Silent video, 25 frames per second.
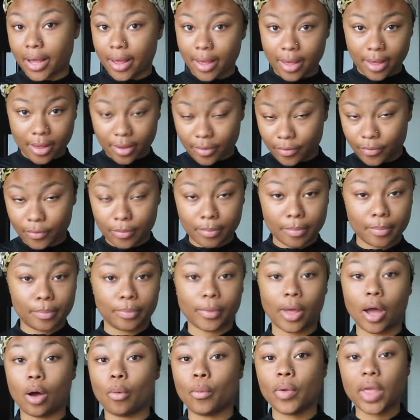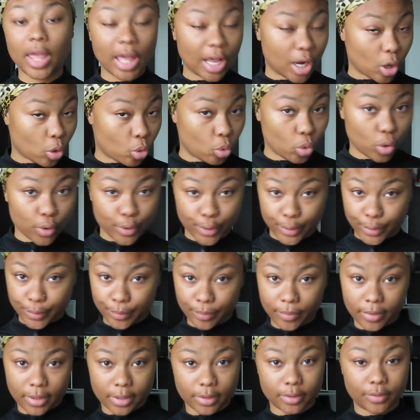a half, a week and a quarter
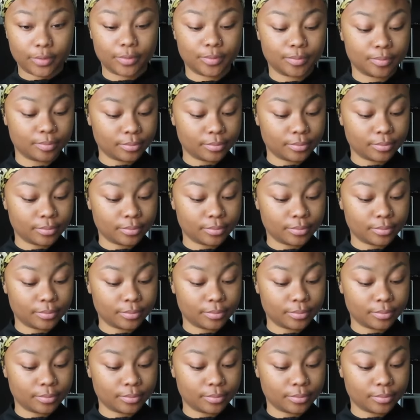of